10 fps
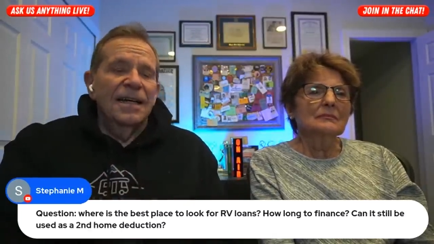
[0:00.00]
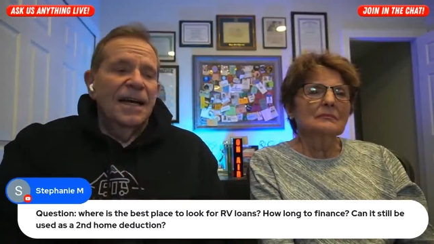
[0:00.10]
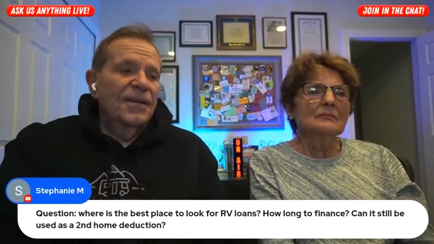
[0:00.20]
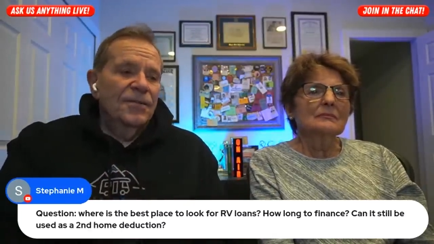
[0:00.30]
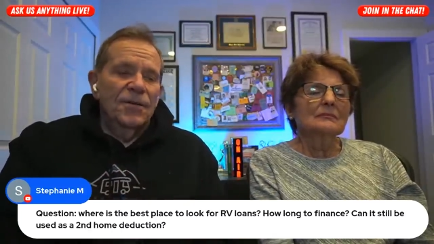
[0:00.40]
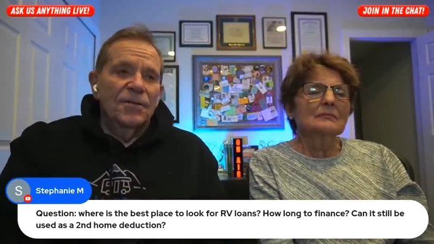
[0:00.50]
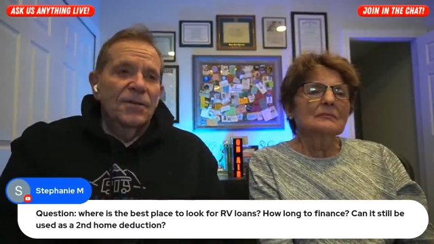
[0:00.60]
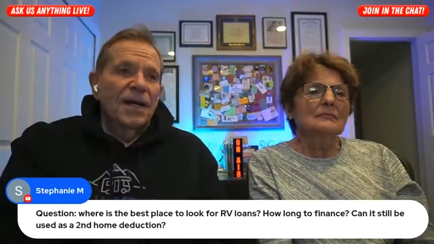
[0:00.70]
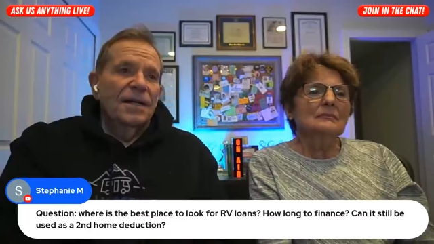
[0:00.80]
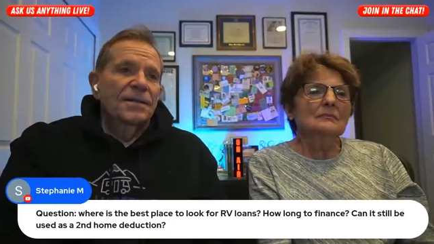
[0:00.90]
Speaker 1: I don't know.
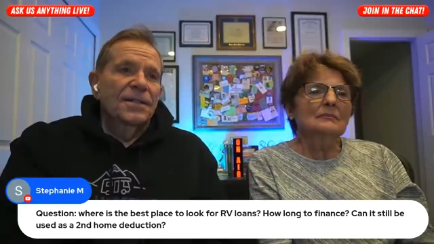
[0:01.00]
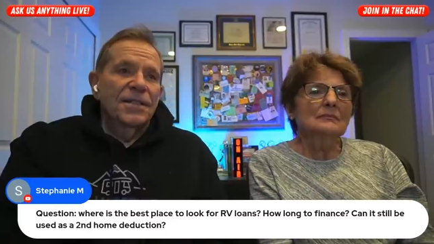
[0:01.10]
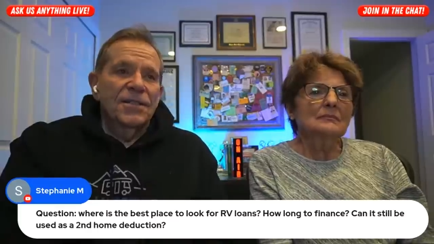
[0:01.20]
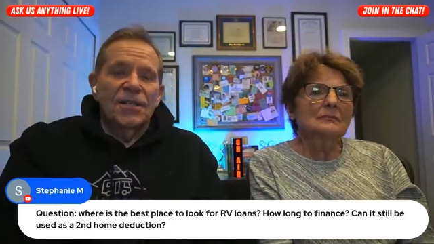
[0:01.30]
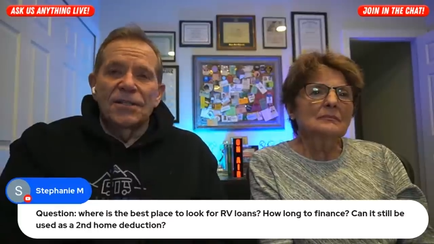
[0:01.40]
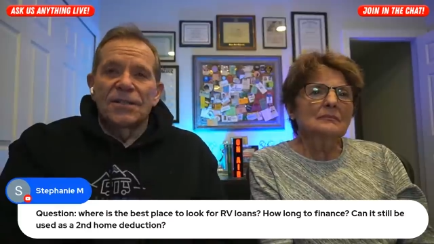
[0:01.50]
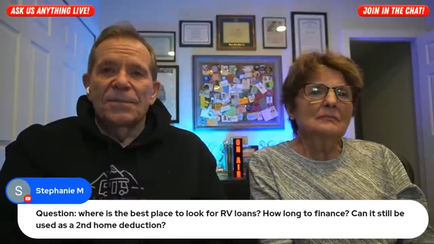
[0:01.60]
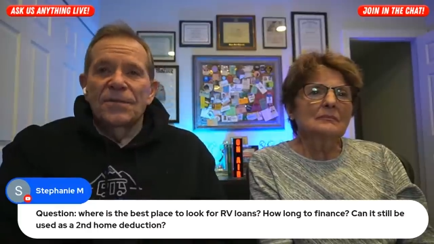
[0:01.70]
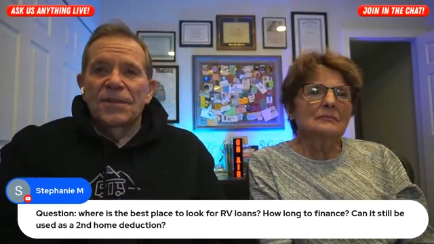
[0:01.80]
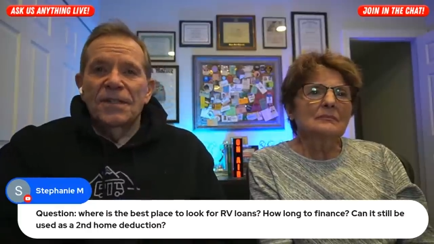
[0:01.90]
It's just
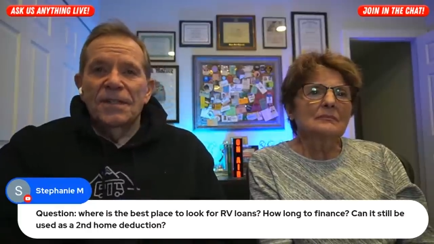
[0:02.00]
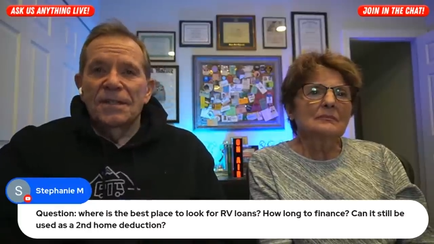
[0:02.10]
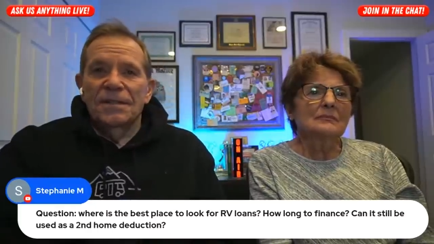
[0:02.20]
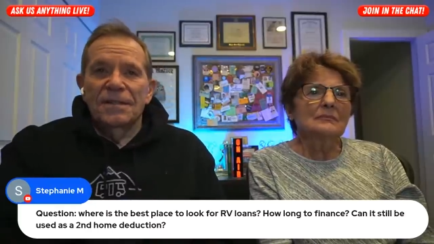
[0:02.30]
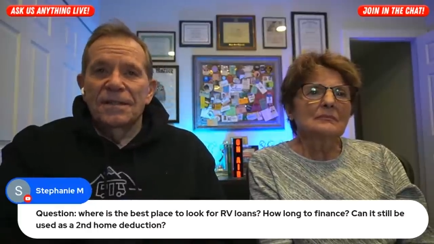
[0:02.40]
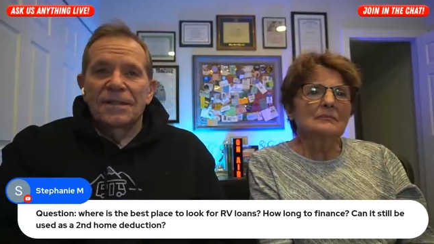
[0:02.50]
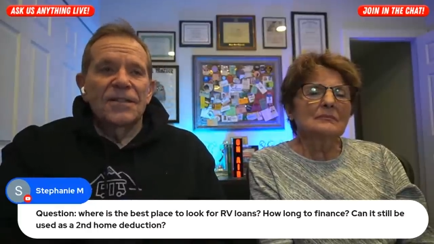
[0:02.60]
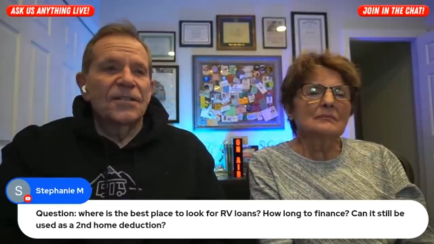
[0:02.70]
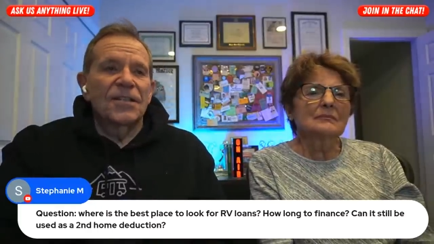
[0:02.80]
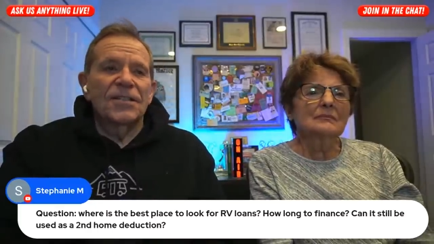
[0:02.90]
some of it.
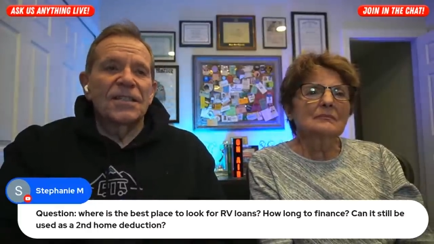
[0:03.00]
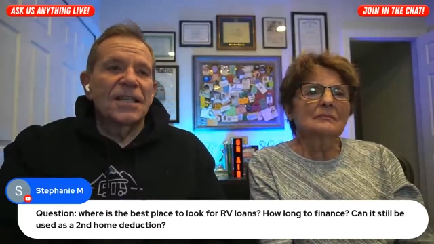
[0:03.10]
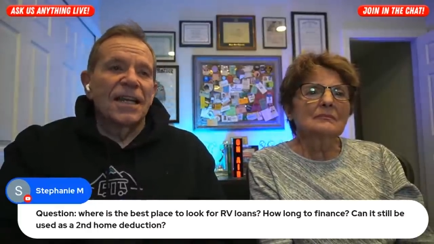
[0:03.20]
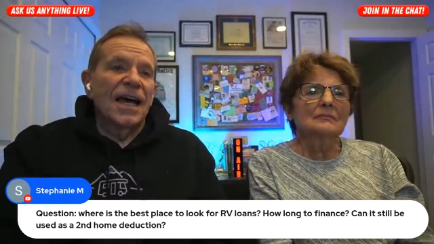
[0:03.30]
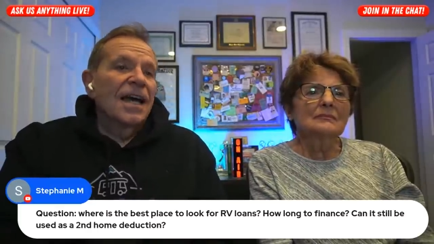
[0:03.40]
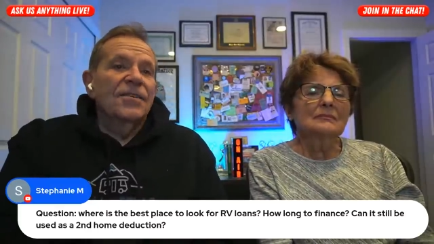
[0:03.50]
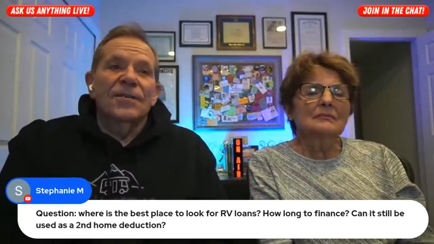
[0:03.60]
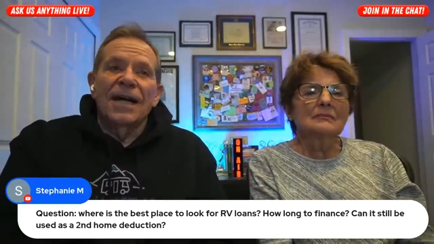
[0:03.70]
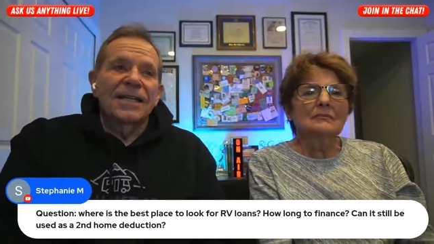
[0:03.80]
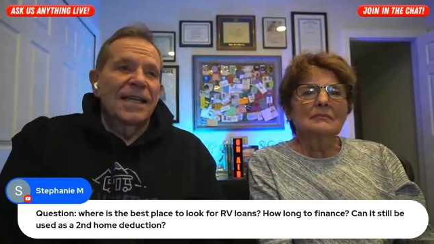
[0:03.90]
This is still,
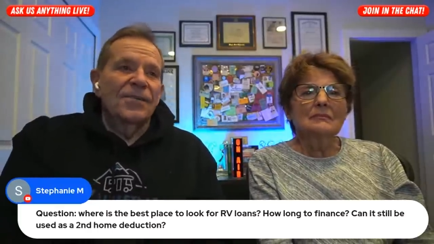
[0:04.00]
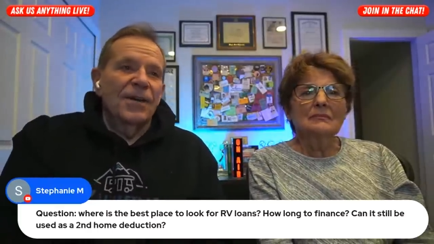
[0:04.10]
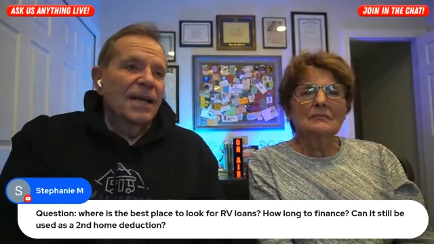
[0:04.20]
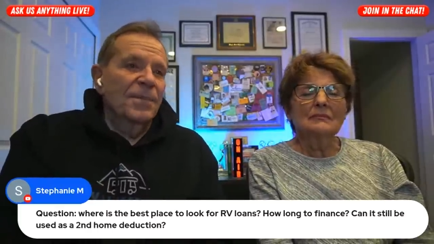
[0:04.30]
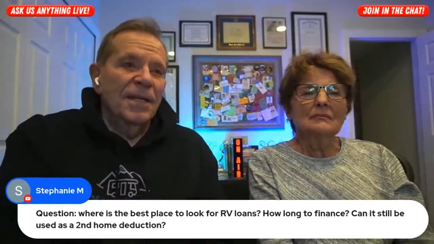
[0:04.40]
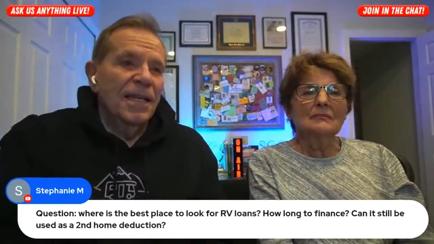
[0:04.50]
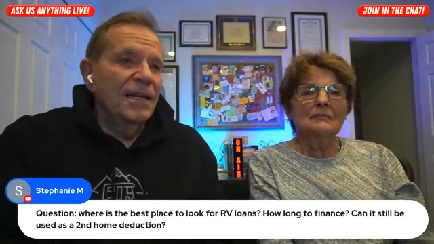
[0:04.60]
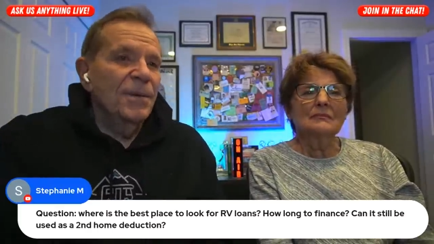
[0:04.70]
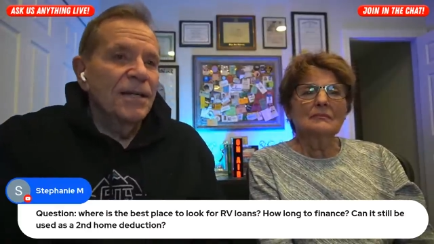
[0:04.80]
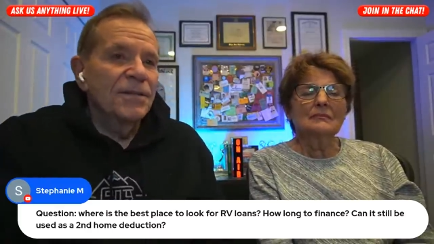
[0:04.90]
I can't recommend
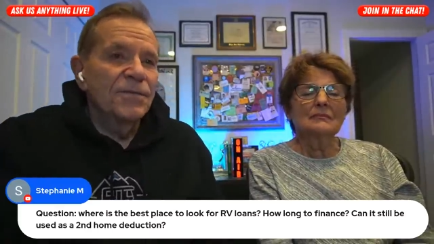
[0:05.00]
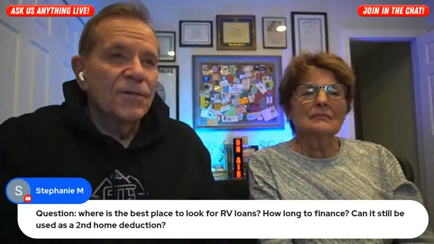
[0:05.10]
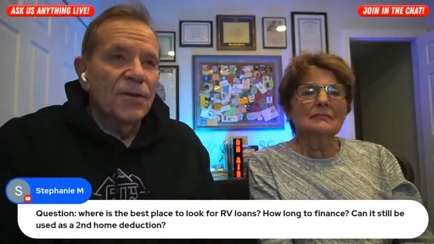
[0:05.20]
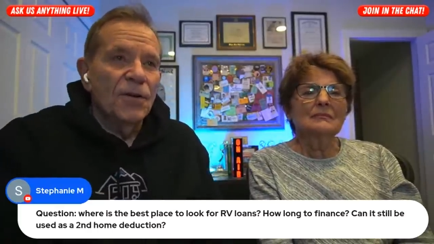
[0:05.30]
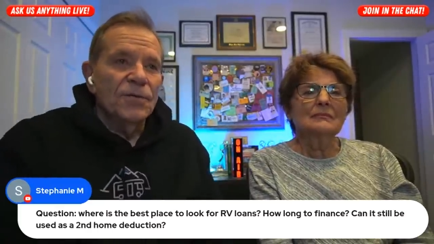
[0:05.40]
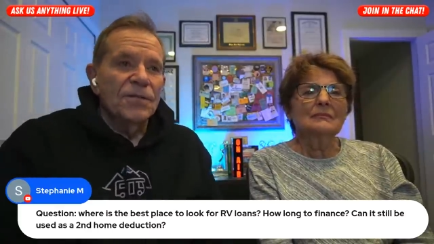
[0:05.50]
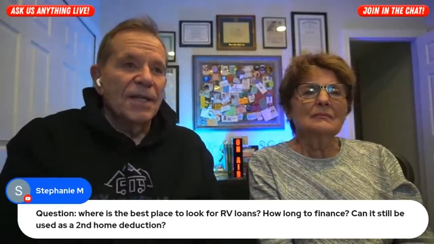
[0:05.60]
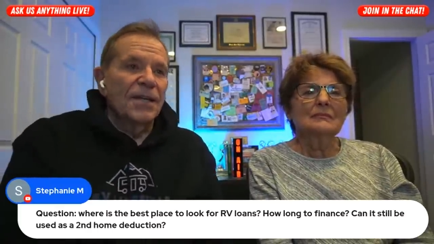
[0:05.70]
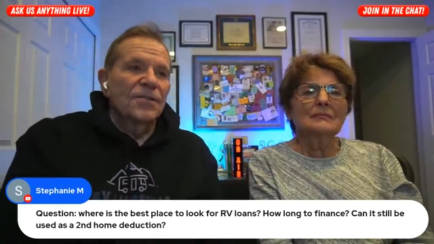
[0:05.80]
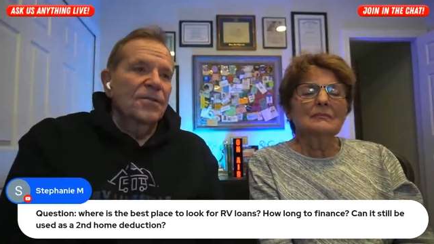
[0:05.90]
anybody for loans.
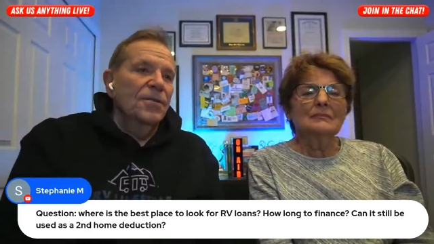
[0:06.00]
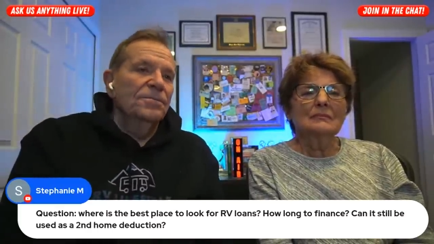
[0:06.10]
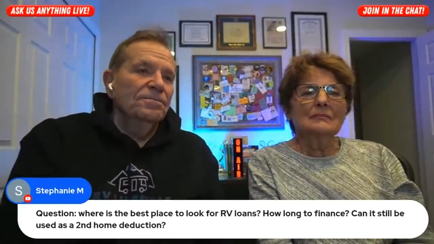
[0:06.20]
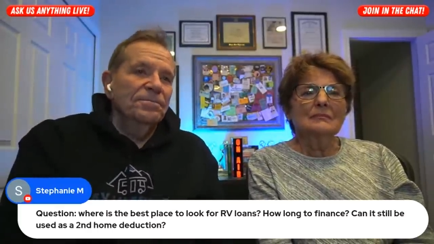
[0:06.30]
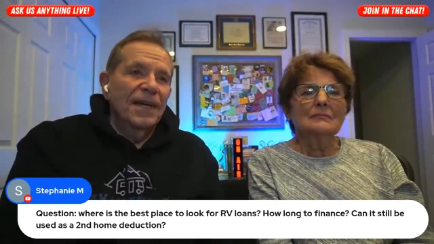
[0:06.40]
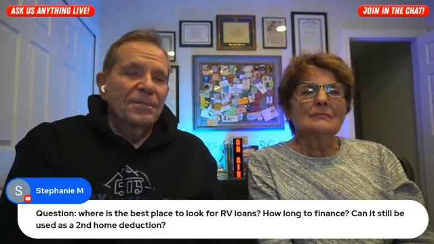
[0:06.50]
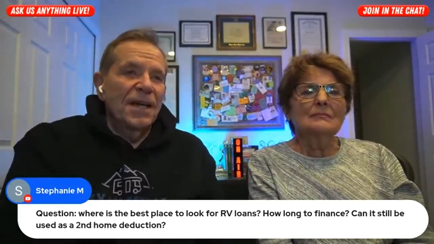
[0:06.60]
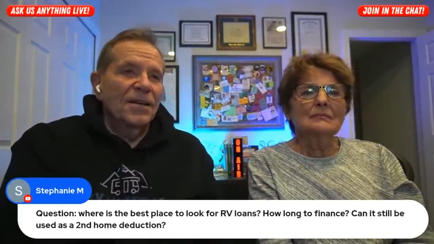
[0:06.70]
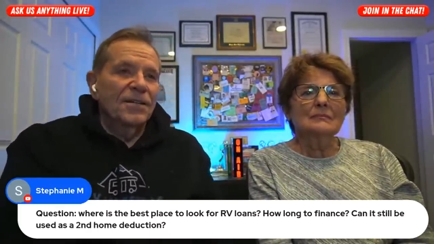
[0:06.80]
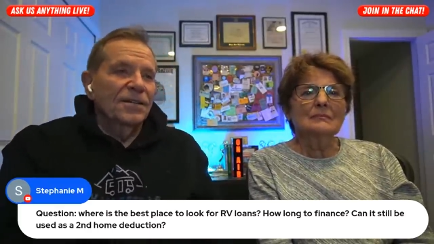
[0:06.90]
I don't know. I'm
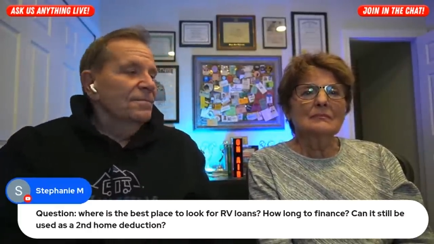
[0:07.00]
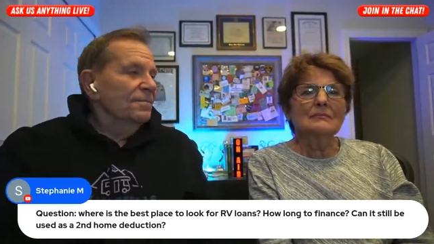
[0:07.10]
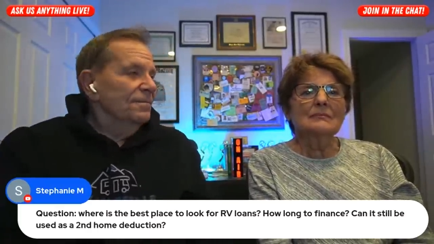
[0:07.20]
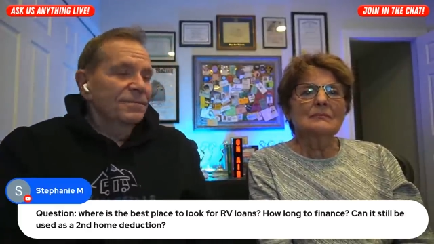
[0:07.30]
not going